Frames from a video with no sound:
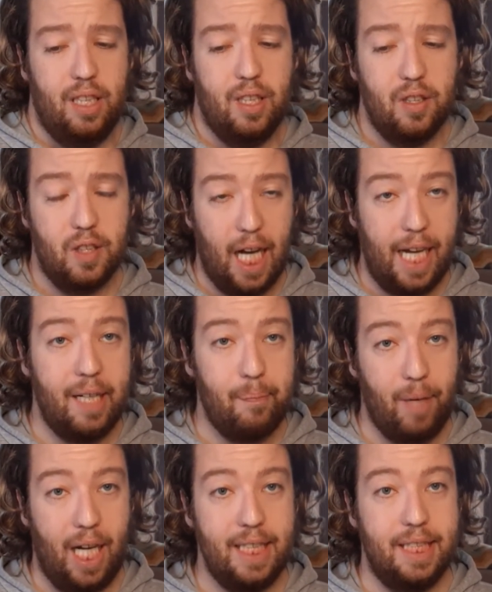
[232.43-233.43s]
like
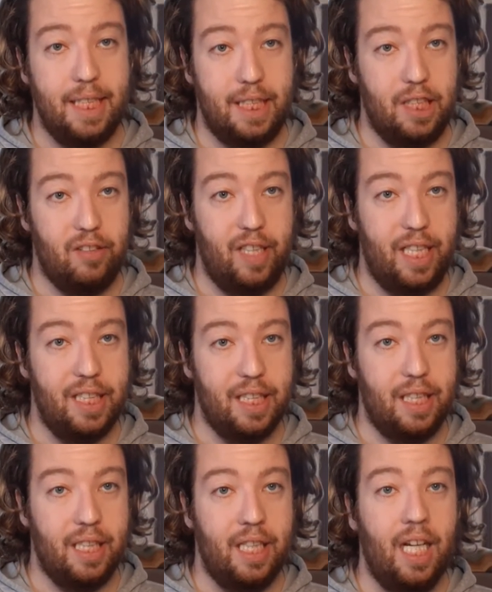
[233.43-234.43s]
my
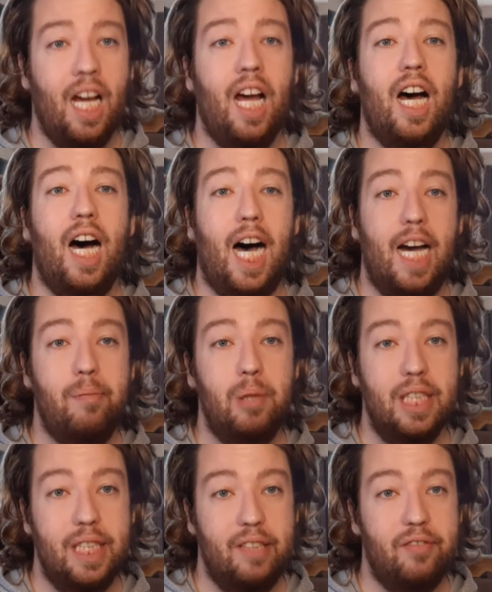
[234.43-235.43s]
situation, I
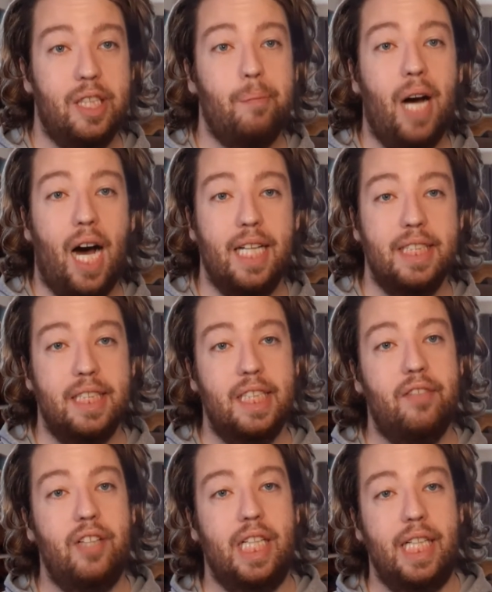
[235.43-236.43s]
believe that
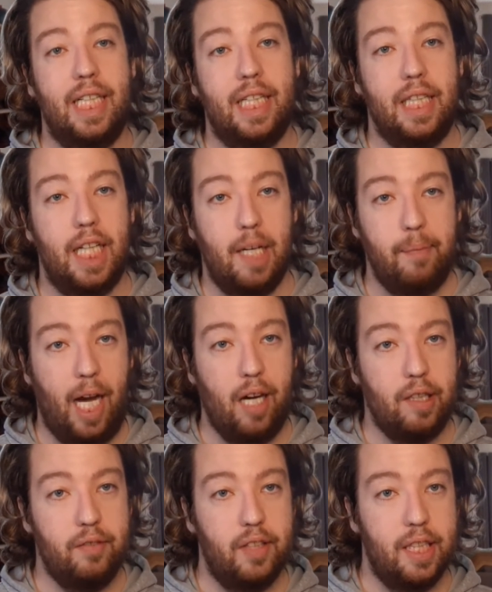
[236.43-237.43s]
positivity can come
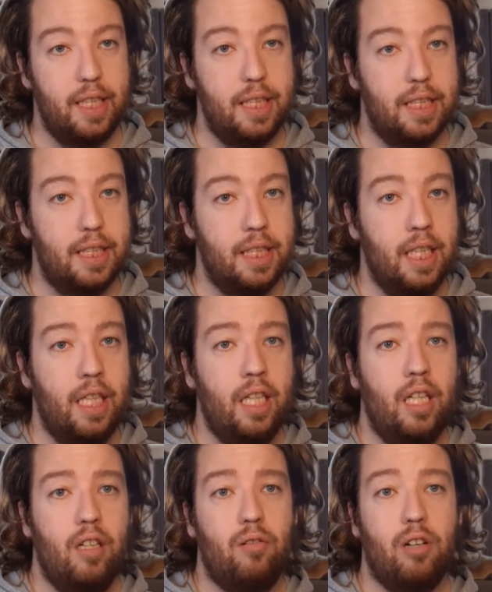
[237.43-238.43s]
out of this.
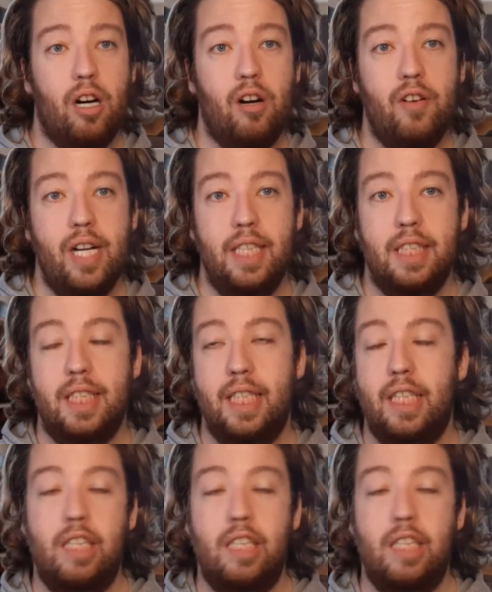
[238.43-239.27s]
We're already seeing